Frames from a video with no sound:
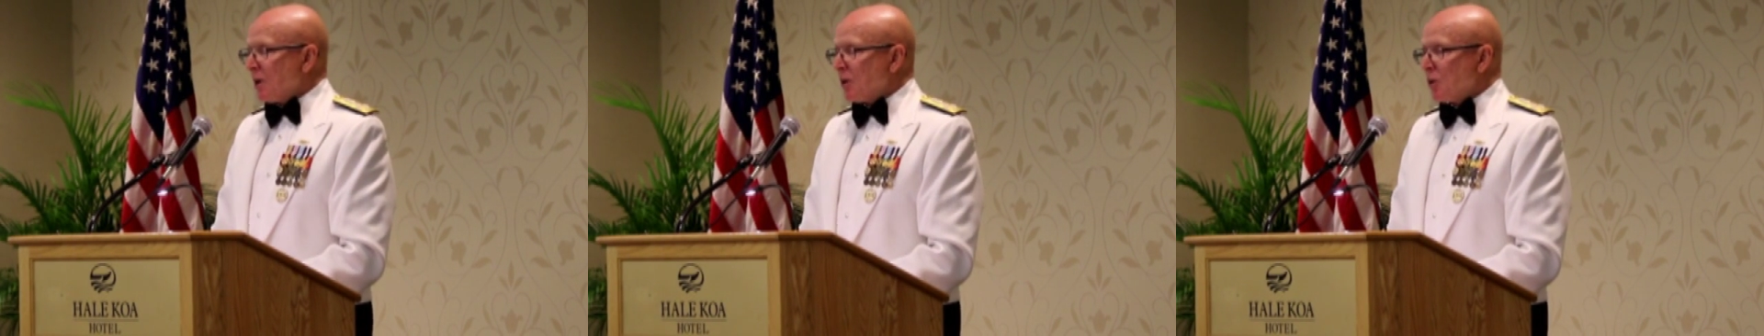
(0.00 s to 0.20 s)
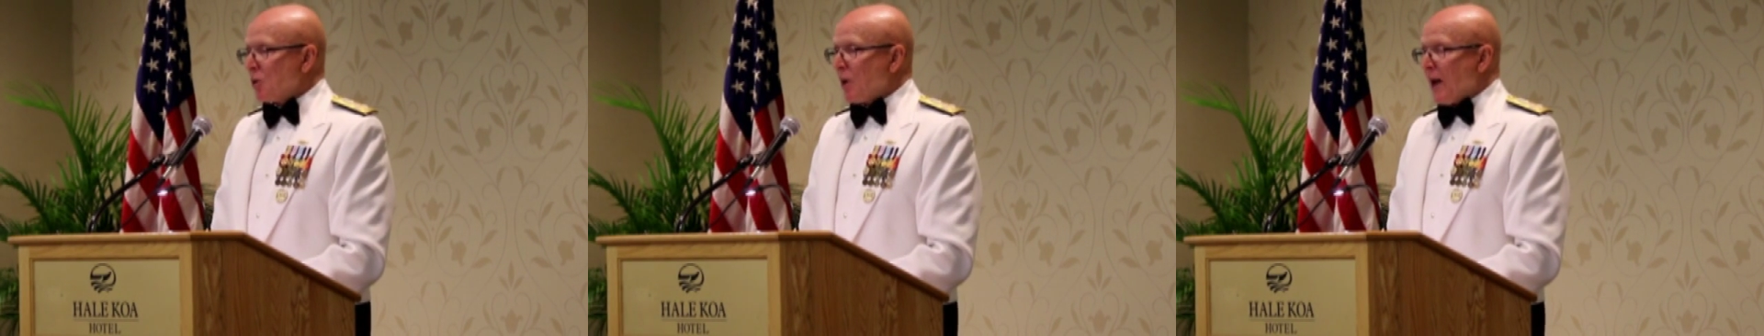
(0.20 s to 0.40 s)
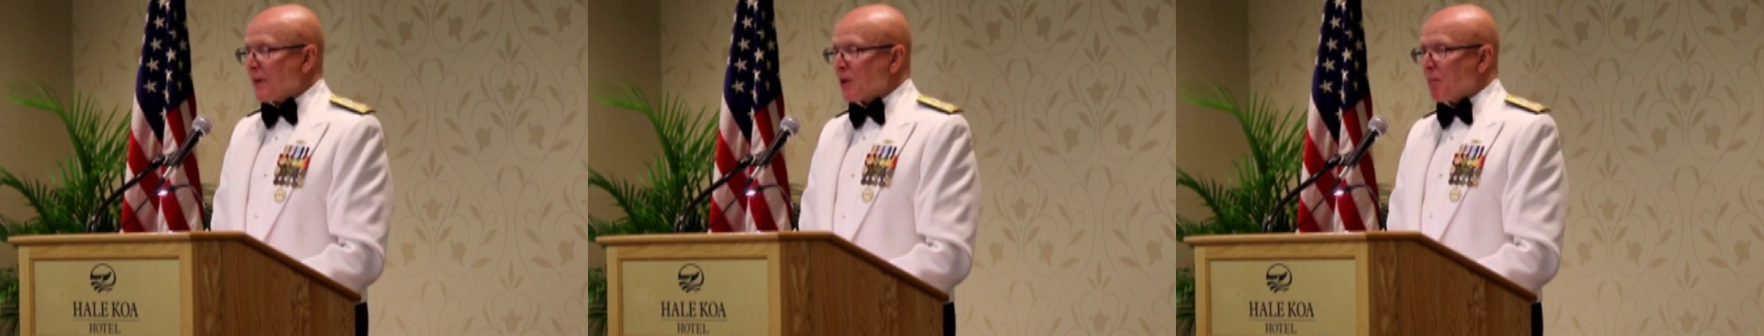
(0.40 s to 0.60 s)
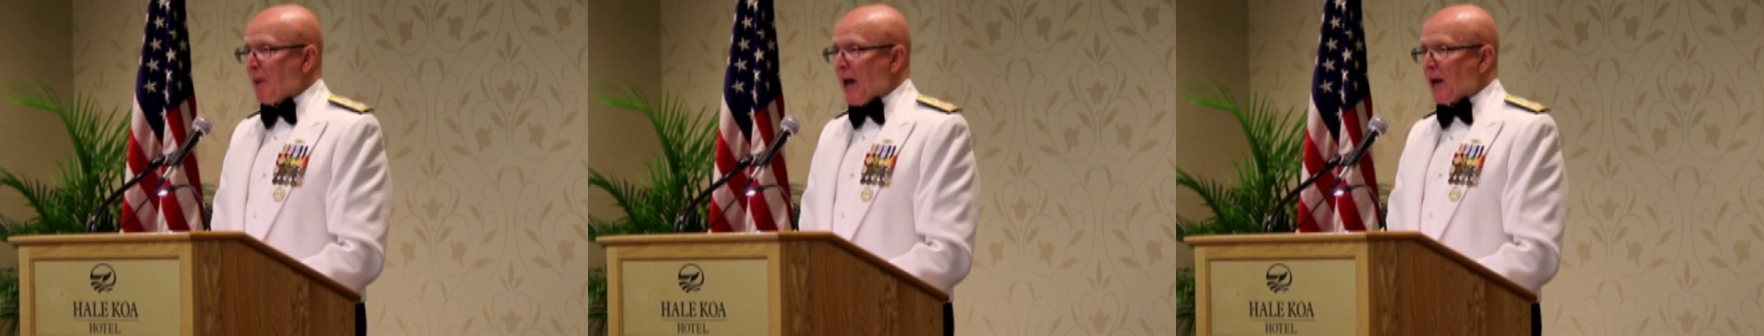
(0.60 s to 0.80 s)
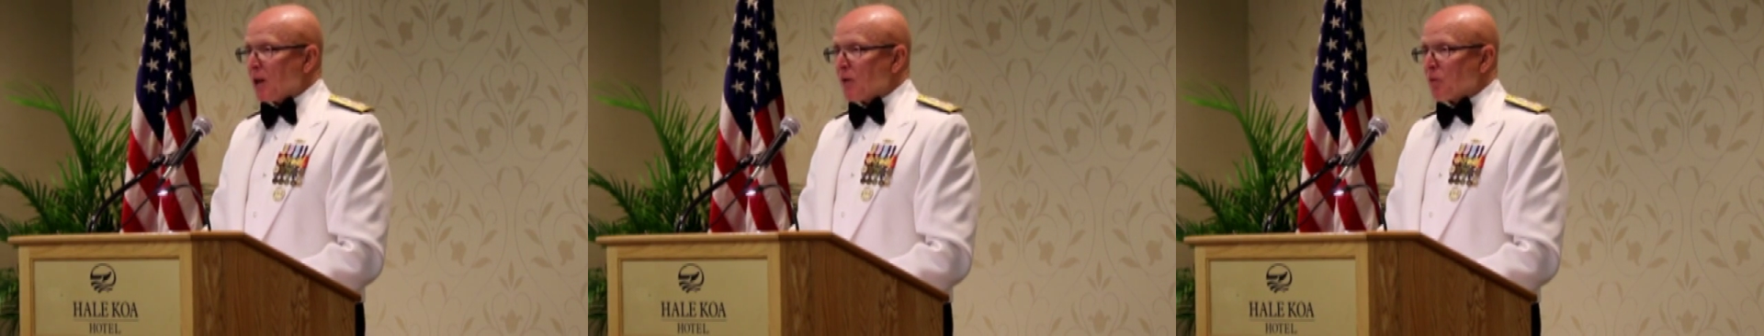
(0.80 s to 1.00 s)
who at the
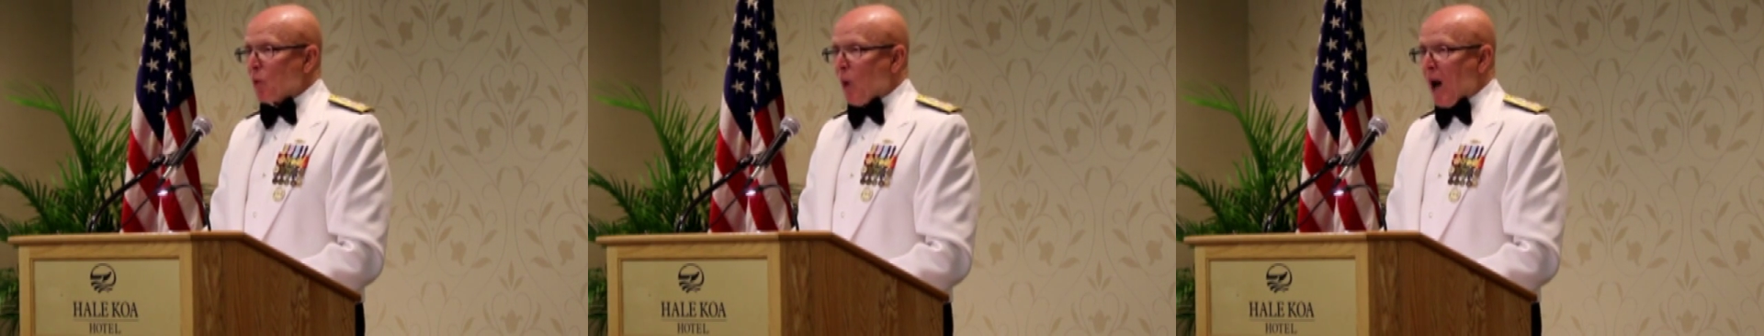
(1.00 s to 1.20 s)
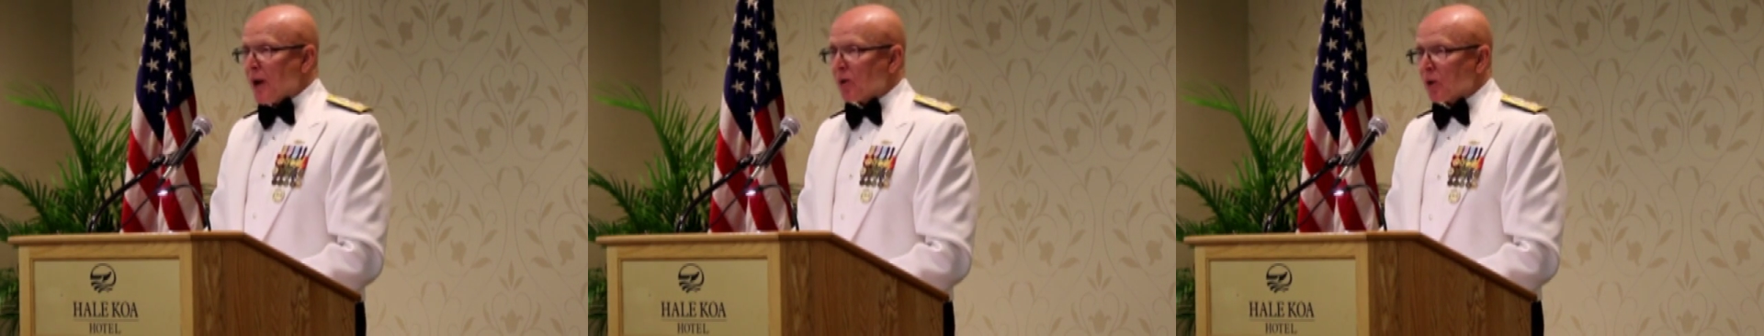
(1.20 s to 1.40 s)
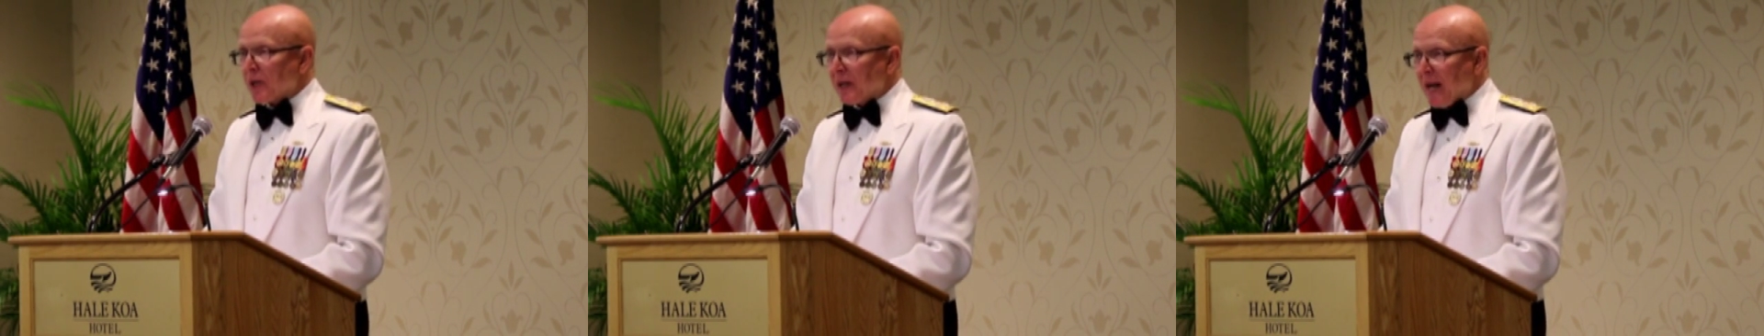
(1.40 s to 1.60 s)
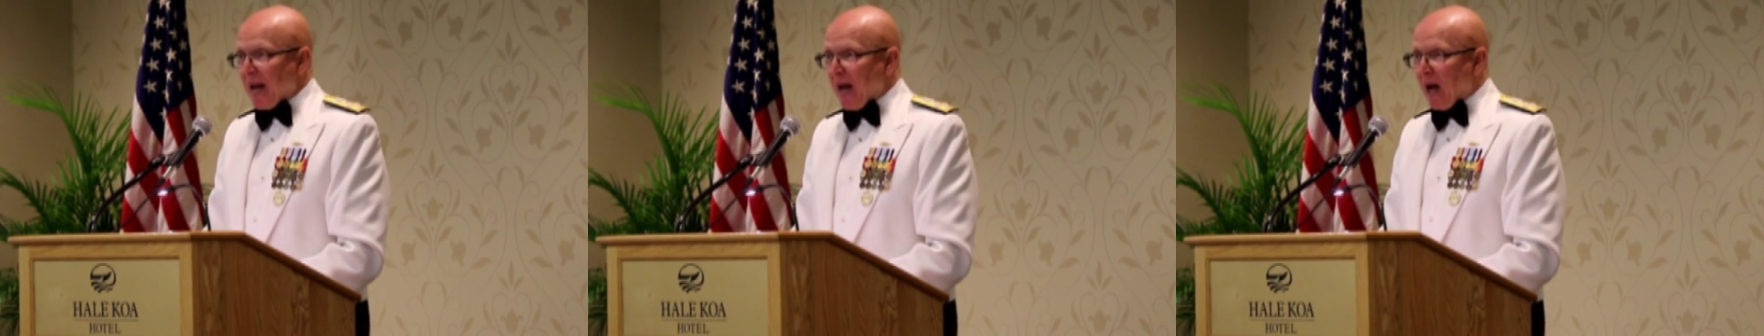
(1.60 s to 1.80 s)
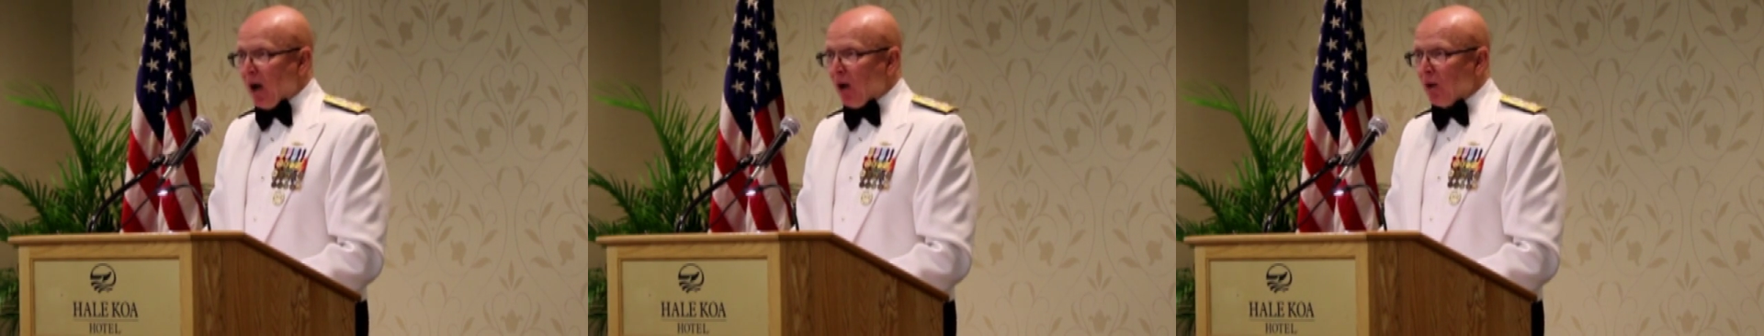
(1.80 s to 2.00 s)
Battle of
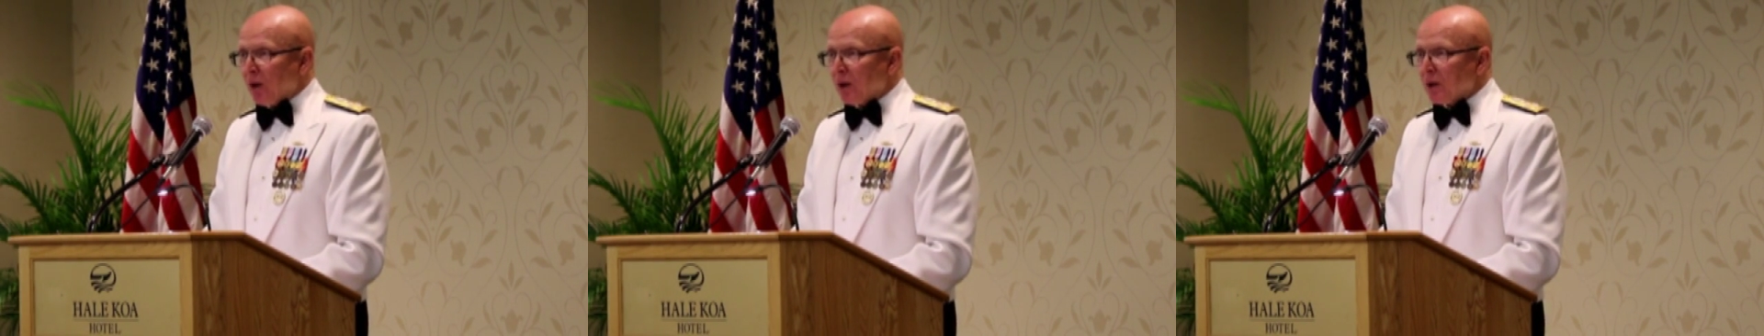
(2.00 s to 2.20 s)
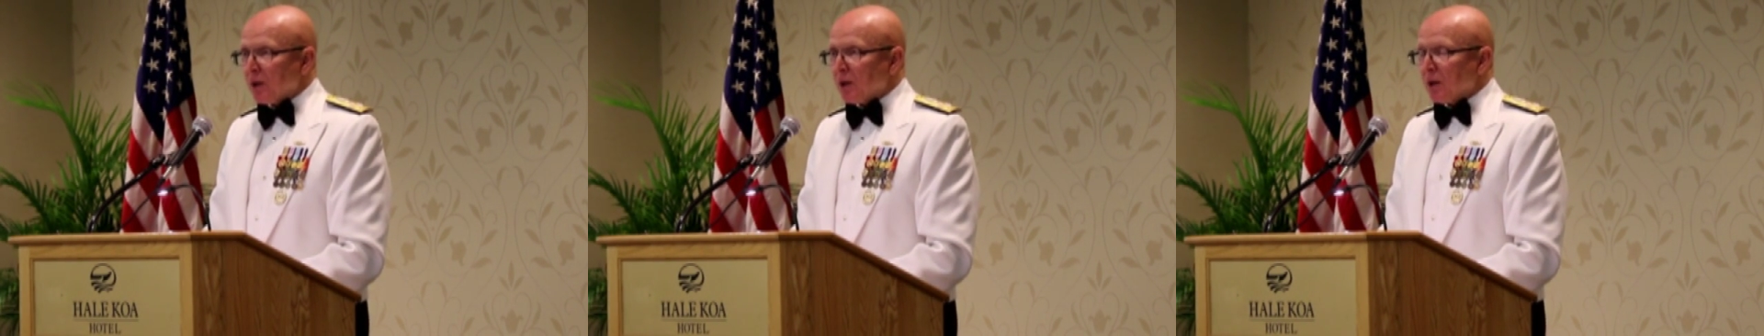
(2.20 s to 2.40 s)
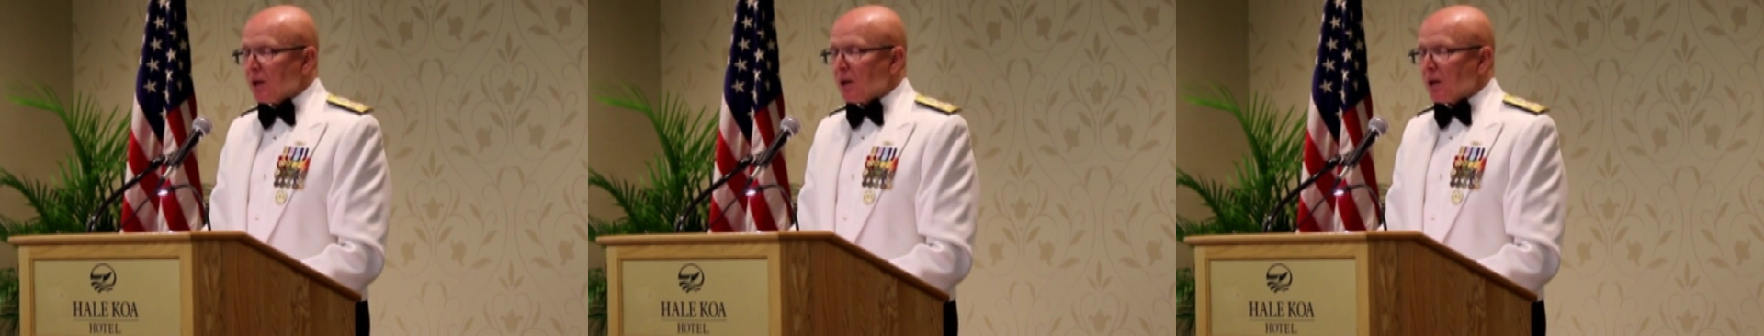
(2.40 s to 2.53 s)
Guadalcanal